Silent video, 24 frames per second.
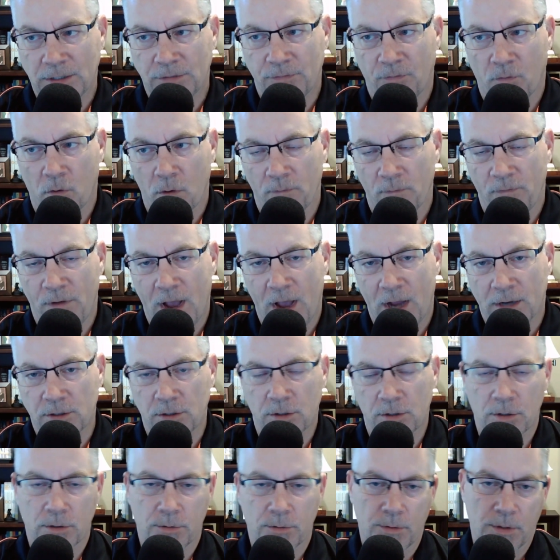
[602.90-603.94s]
form
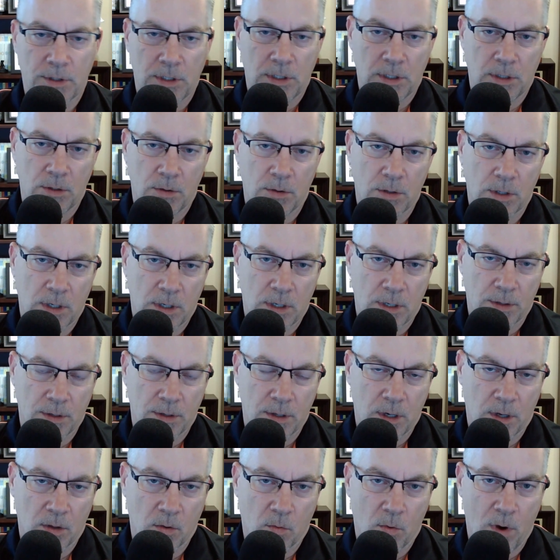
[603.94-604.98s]
factor, the
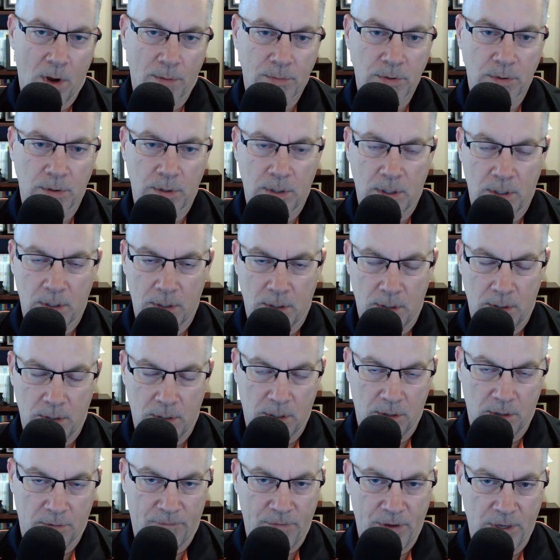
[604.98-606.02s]
web
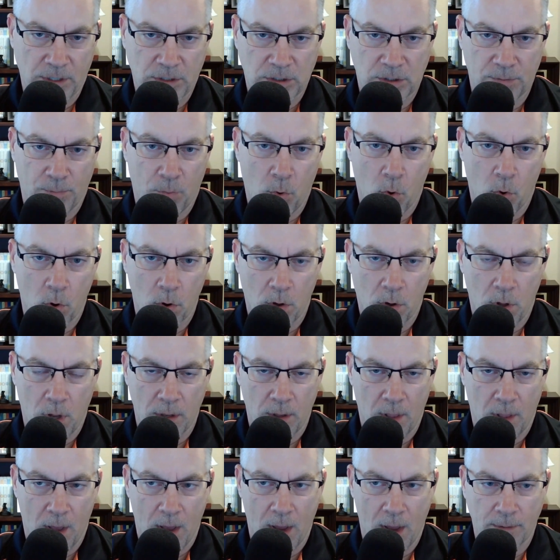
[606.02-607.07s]
interface, the portal
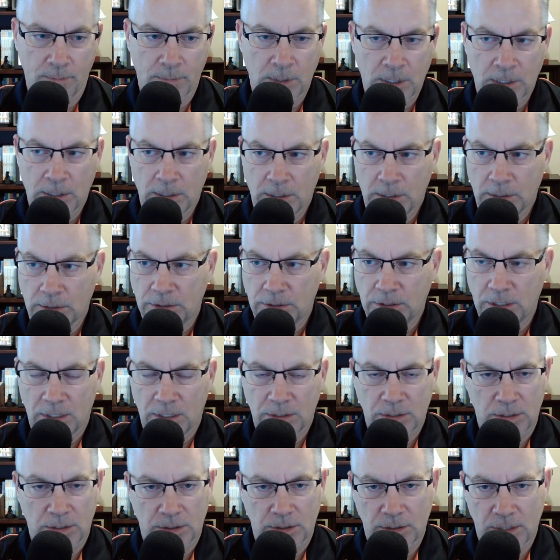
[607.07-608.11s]
online,
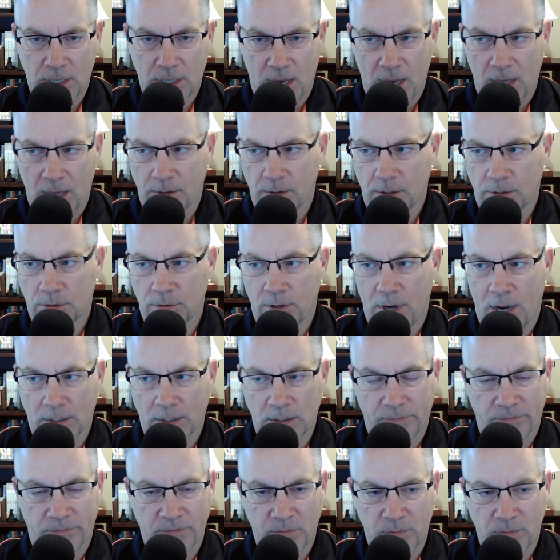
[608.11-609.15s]
just is not
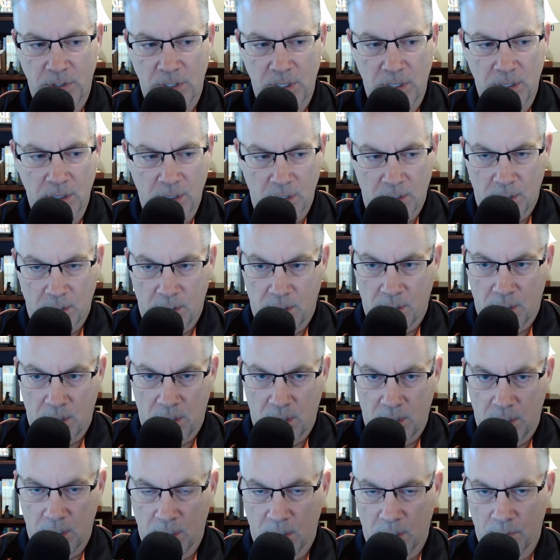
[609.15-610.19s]
attractive to me
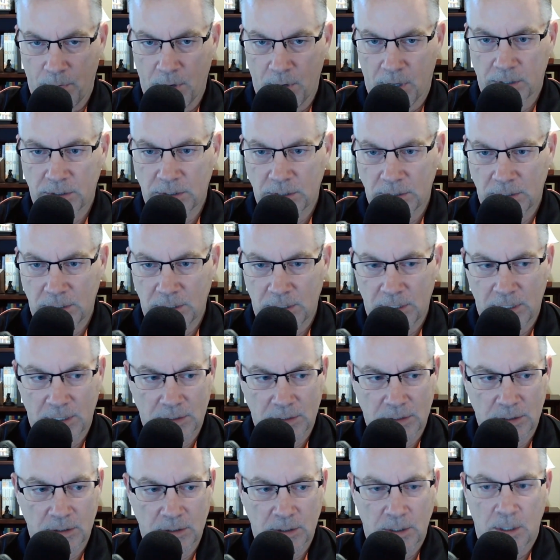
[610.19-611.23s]
in comparison to
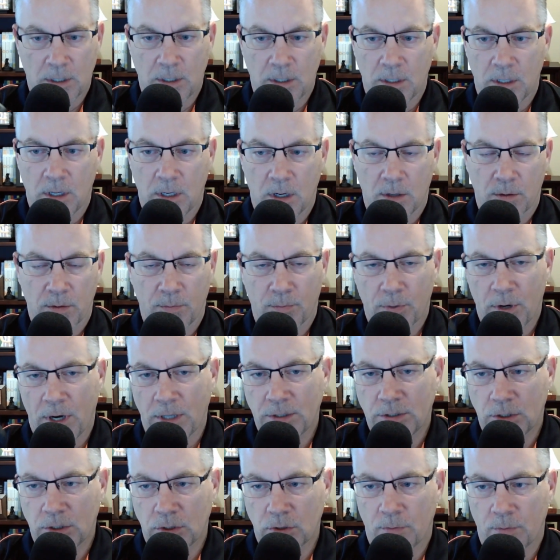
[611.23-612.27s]
this. The
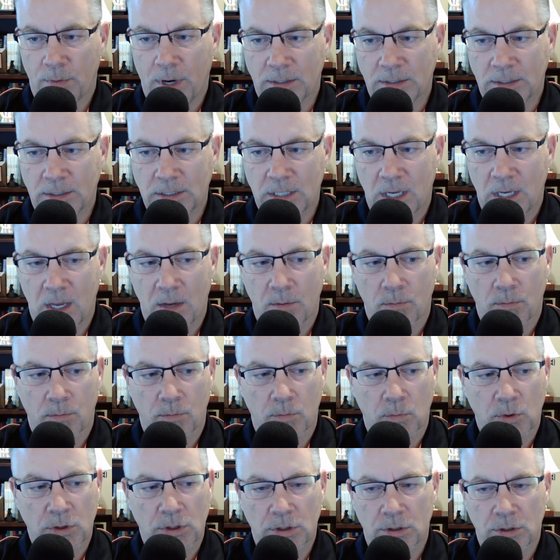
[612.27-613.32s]
prices are about the
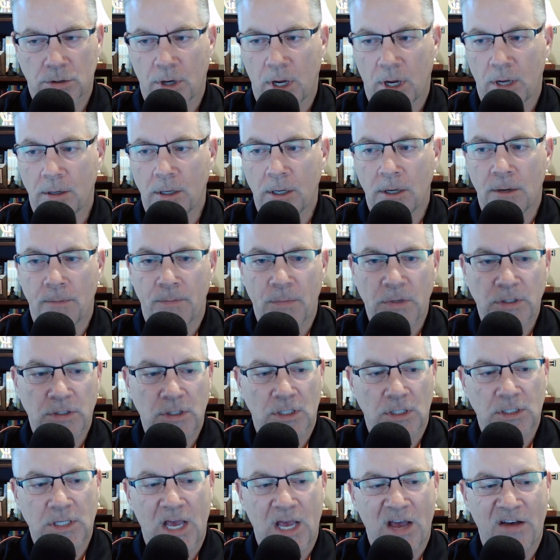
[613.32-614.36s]
same, which is great. This
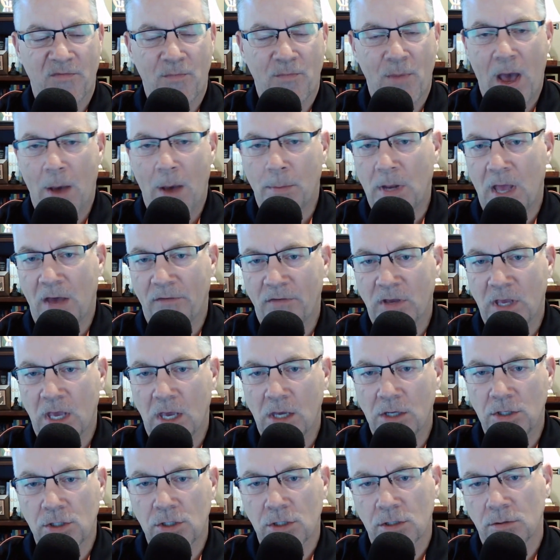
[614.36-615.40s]
does have map
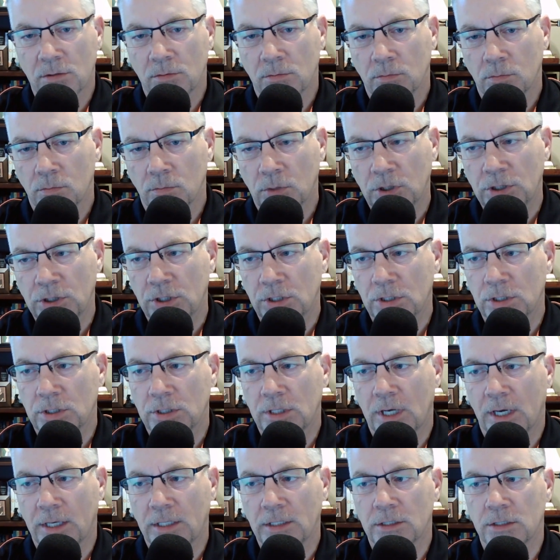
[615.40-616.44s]
navigation, which is
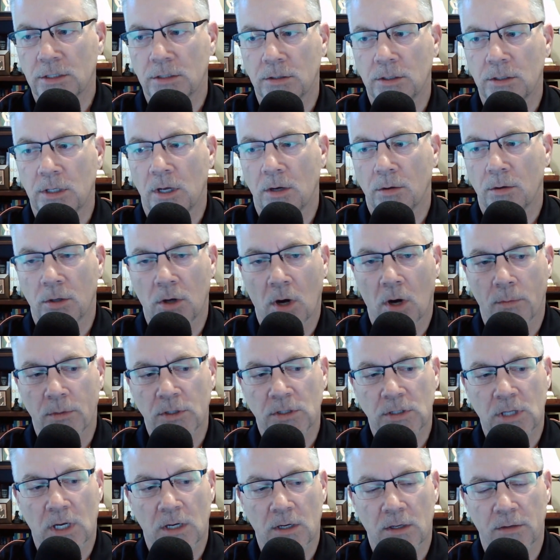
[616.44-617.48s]
nice.
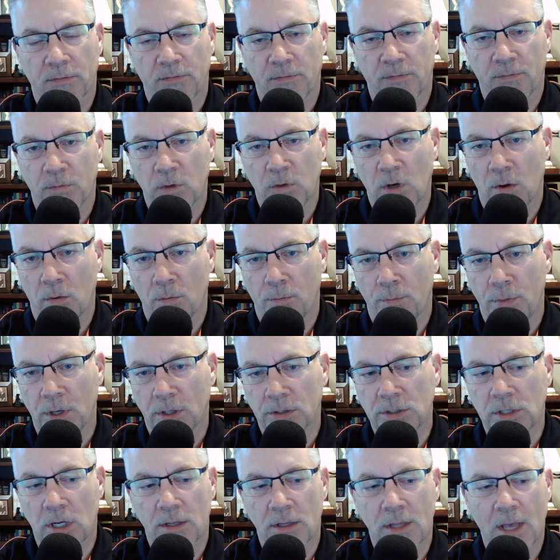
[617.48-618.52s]
Garmin's kind of
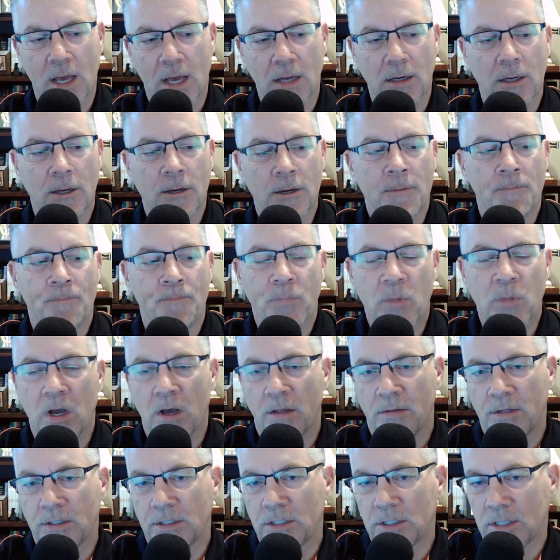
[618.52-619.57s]
built on that.
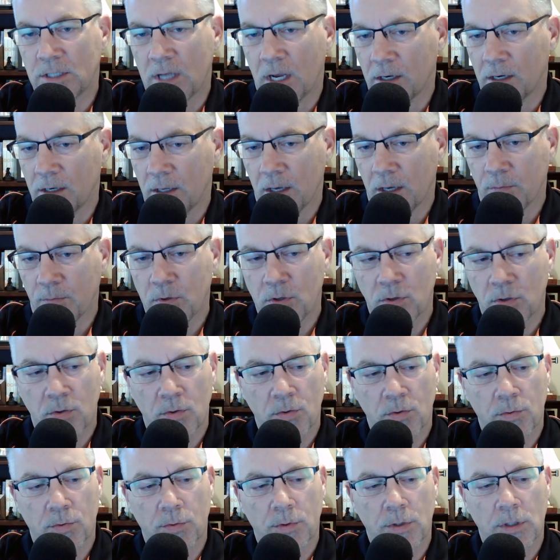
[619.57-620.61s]
This is not going to help
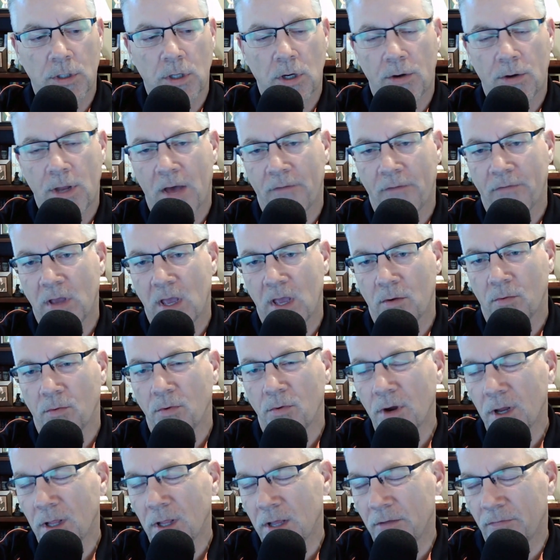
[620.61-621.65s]
you navigate
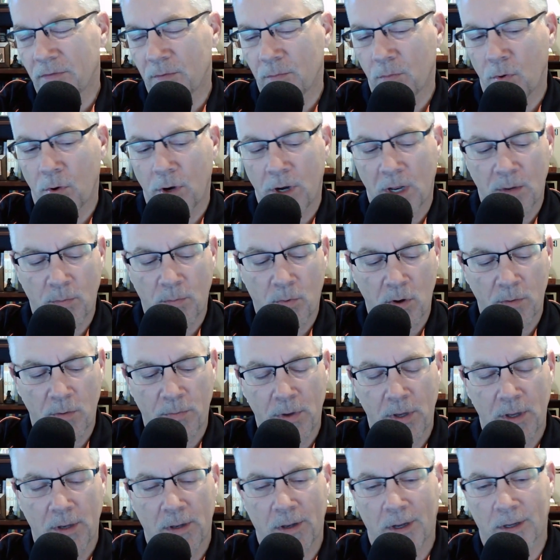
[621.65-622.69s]
really from point A to point
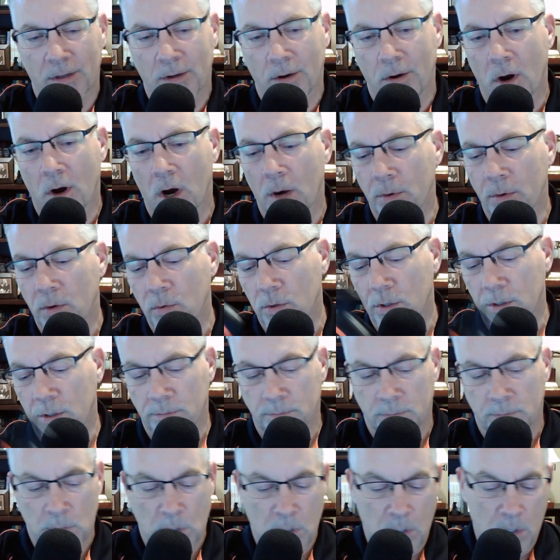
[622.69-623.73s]
B like a Garmin would.
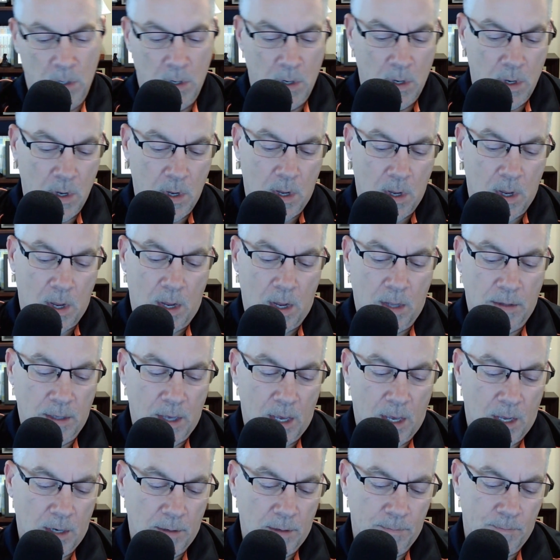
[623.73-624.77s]
And
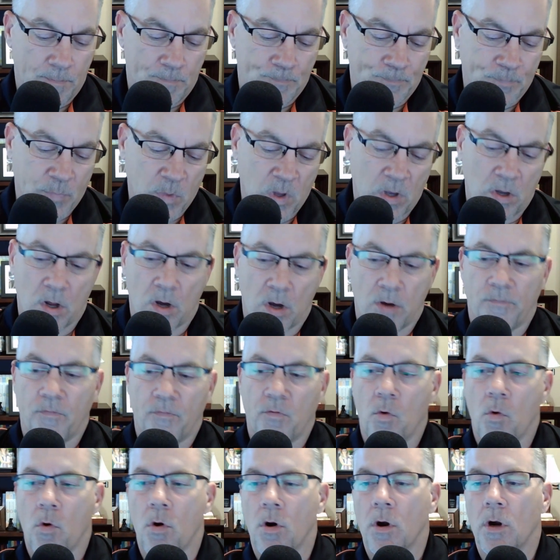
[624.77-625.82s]
then
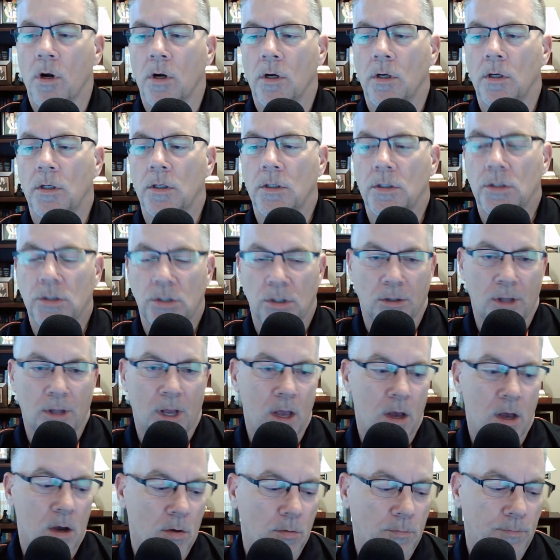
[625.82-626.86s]
for
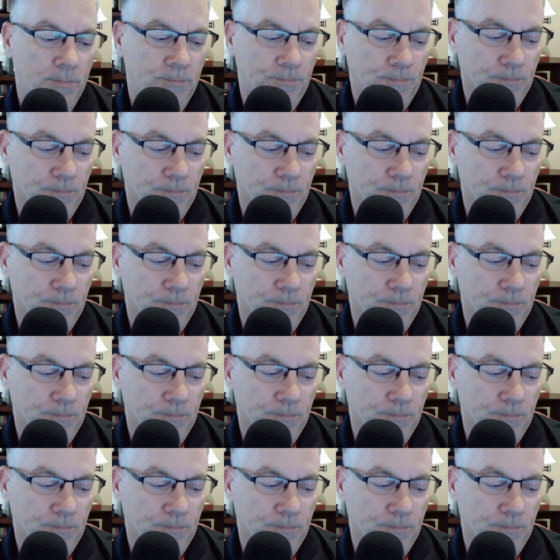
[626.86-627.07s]
Zoleo,